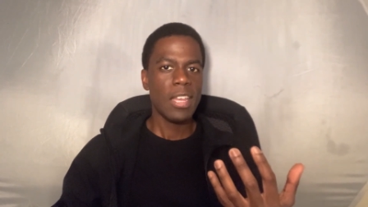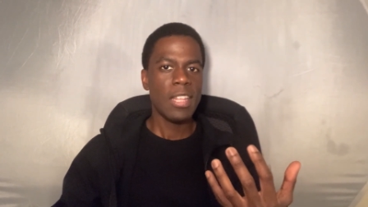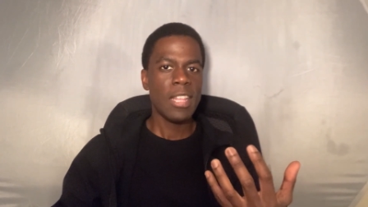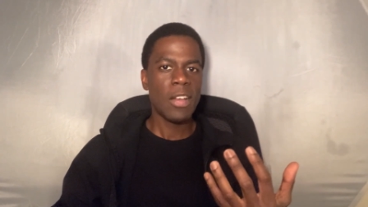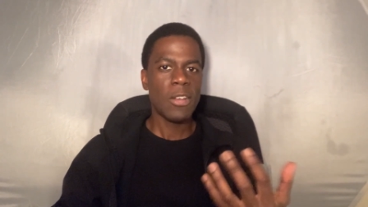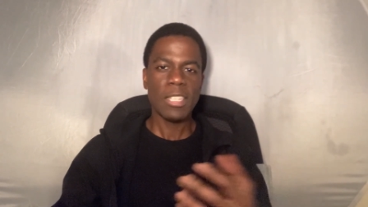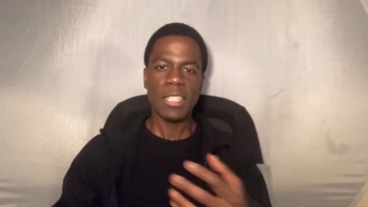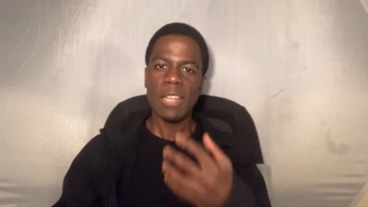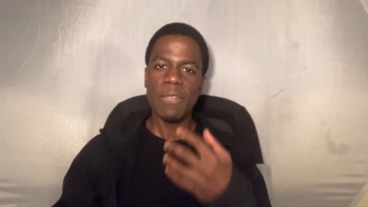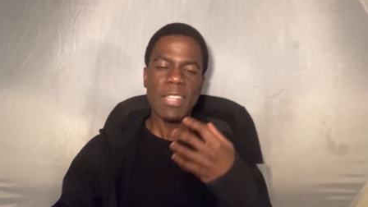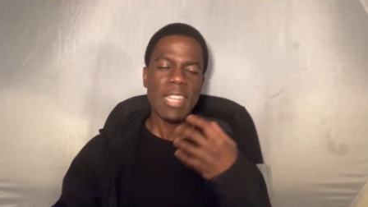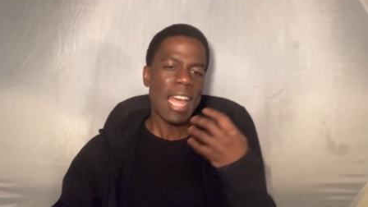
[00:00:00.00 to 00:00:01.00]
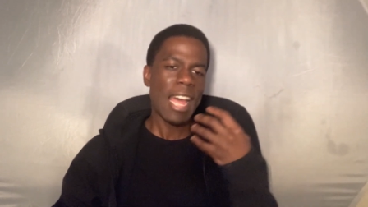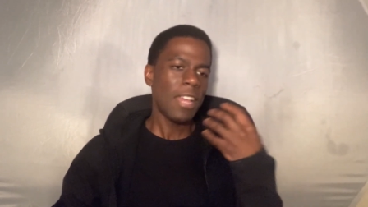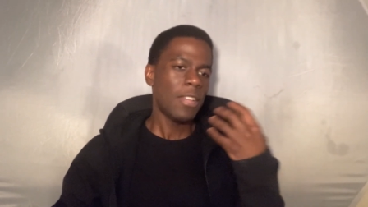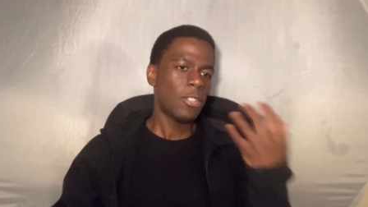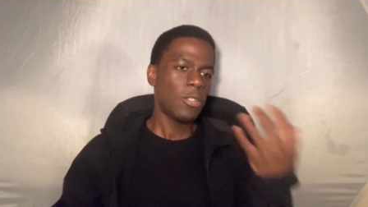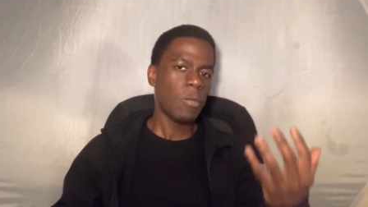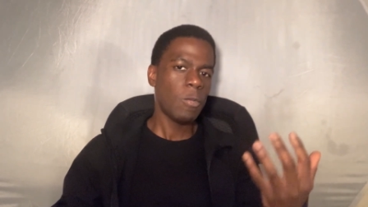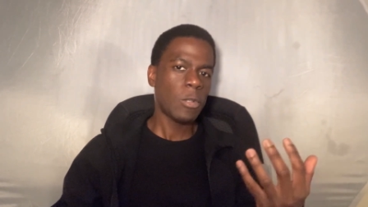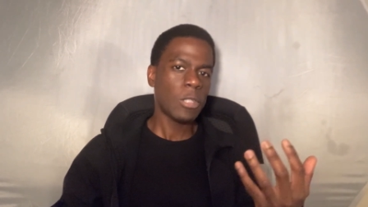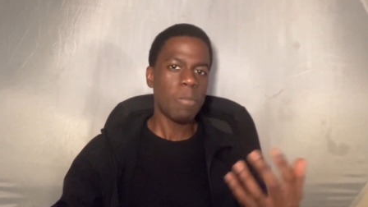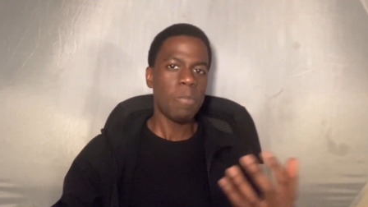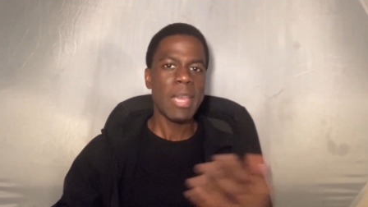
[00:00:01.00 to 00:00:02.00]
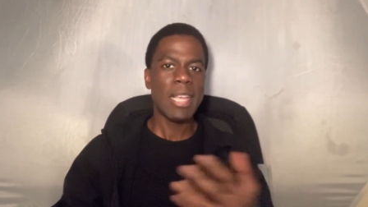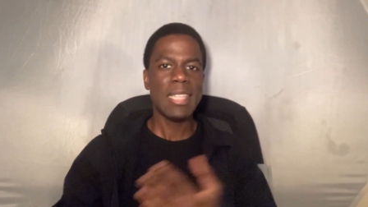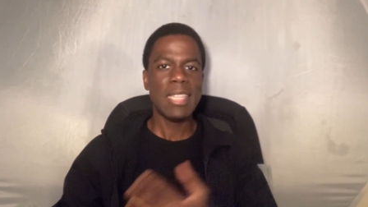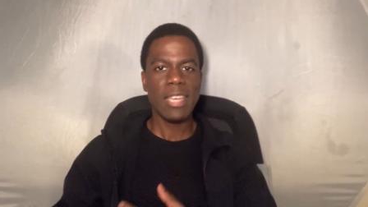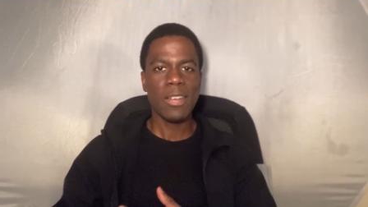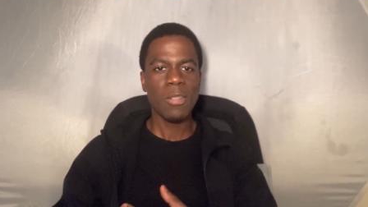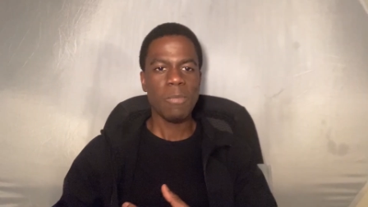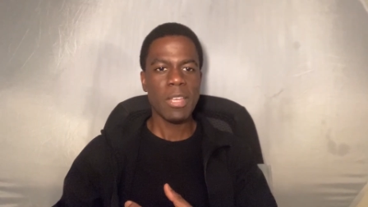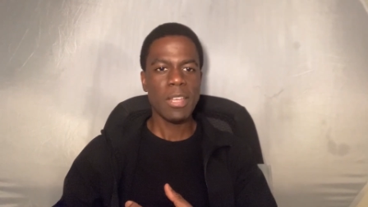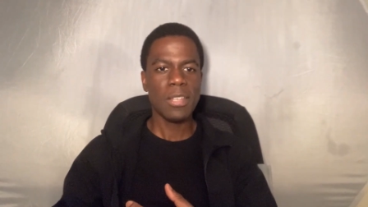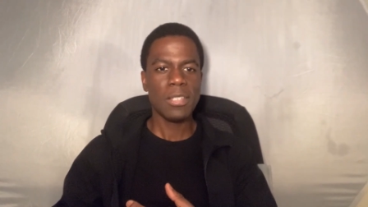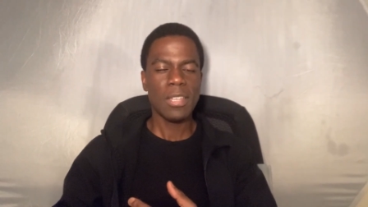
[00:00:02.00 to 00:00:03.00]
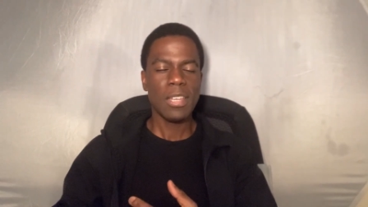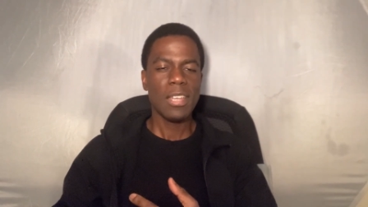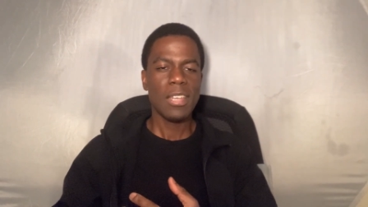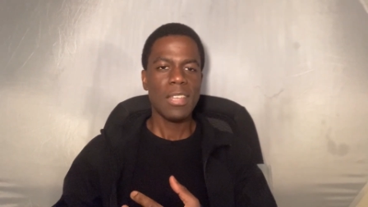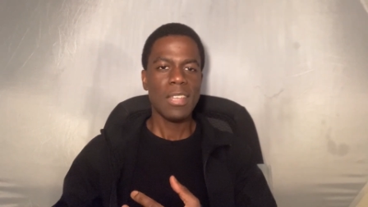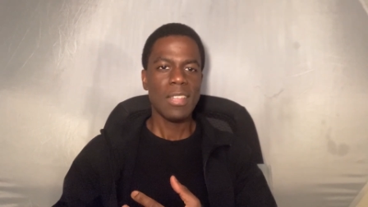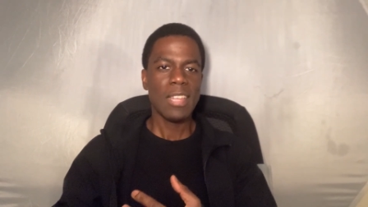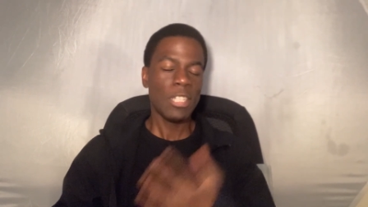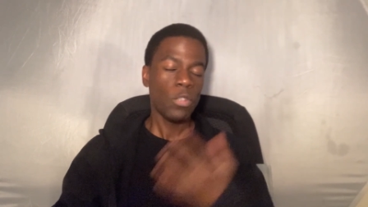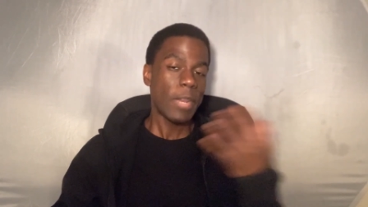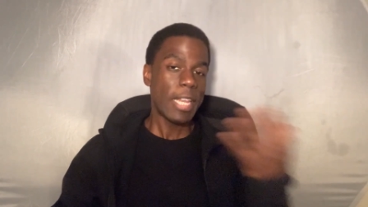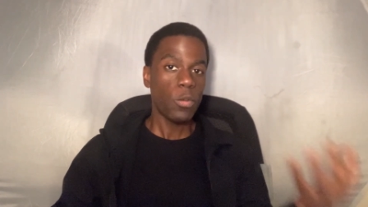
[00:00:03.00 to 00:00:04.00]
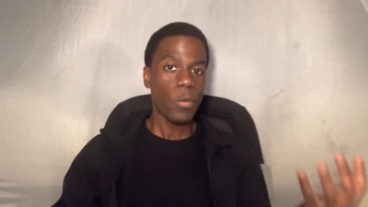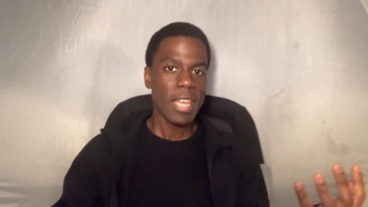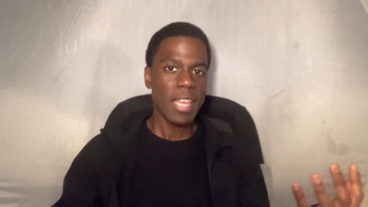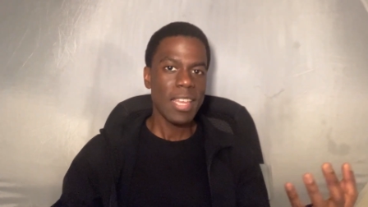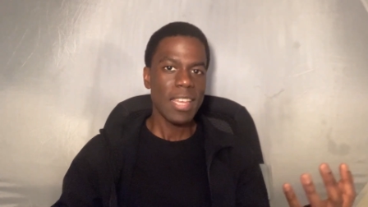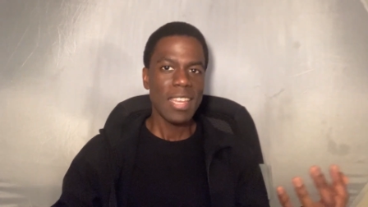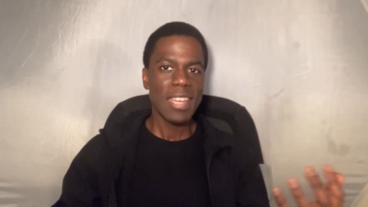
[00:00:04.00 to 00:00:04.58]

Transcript: Now, this is something that I assumed was a big deal because it's 2020,